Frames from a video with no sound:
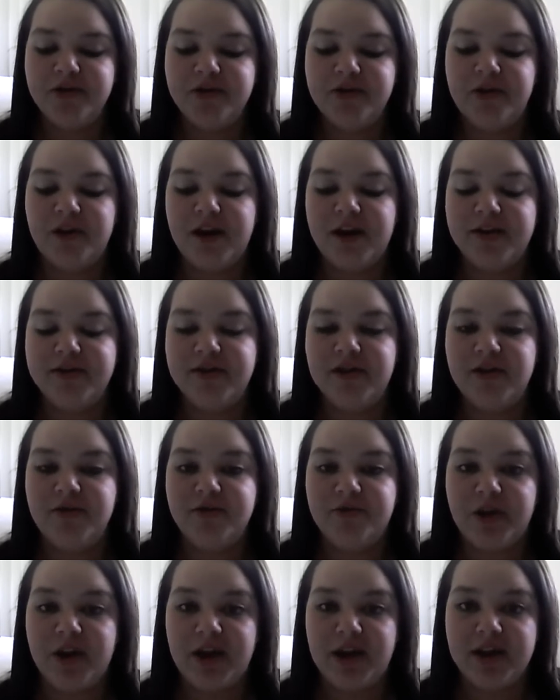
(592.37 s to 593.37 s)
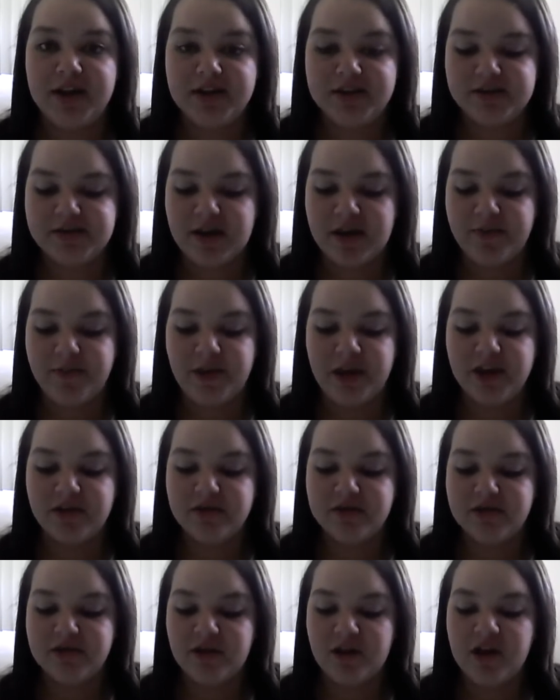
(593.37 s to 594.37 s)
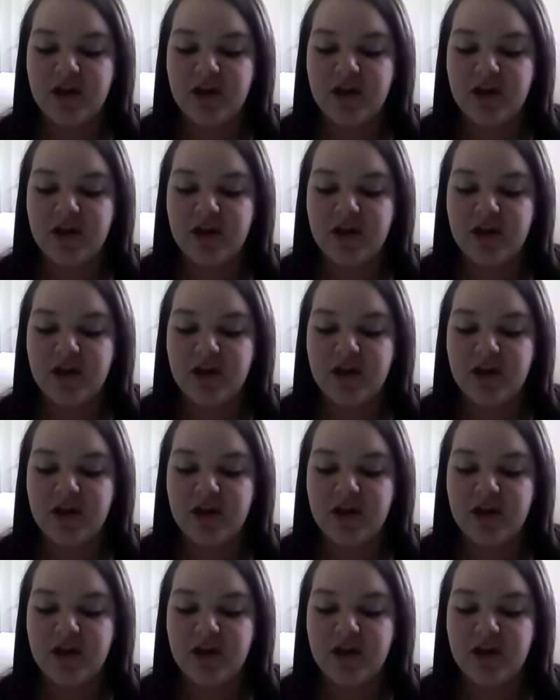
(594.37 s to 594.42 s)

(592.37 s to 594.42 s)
Student has done reading and assignments.